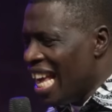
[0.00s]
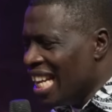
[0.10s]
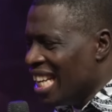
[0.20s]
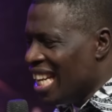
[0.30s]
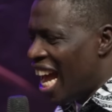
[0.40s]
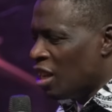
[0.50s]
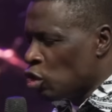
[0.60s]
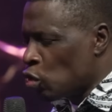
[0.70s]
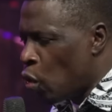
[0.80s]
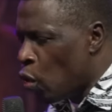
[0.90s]
in that
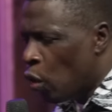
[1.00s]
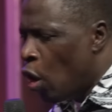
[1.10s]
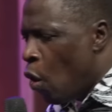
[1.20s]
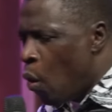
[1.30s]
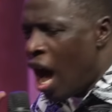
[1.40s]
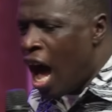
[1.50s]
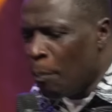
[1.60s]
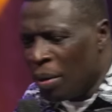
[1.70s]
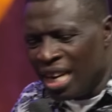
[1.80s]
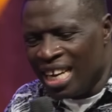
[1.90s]
school, what
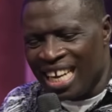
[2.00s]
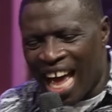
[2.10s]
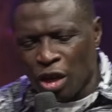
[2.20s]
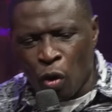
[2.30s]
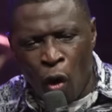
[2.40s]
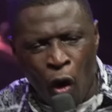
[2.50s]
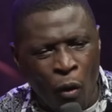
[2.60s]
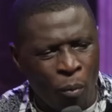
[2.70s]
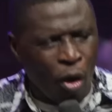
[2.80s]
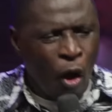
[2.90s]
happened in that
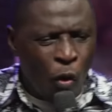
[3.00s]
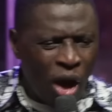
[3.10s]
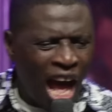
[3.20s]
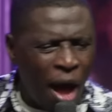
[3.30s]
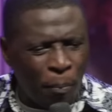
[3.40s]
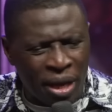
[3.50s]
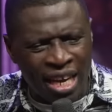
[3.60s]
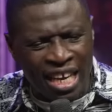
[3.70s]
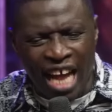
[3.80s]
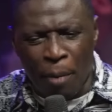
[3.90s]
home, what happened
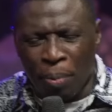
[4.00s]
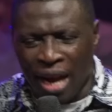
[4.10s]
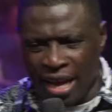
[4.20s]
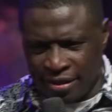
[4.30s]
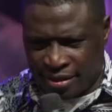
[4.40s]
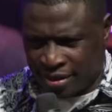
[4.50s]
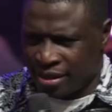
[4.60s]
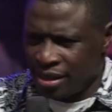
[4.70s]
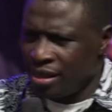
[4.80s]
in that place.